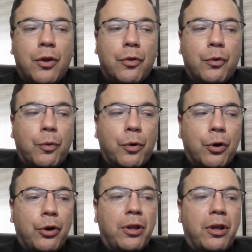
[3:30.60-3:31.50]
The
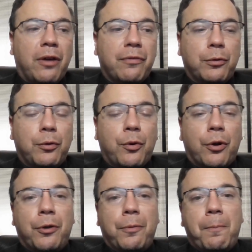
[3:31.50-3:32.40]
word of the
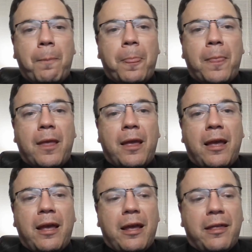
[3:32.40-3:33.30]
Lord.
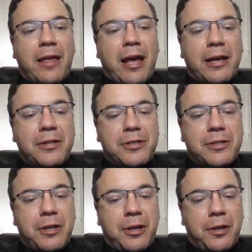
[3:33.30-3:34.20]

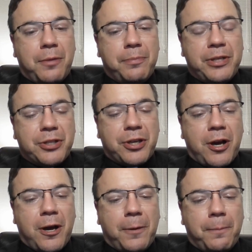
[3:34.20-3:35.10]
Thanks be to
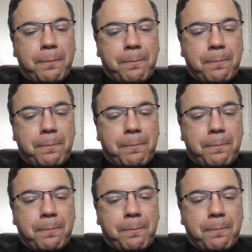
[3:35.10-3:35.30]
God.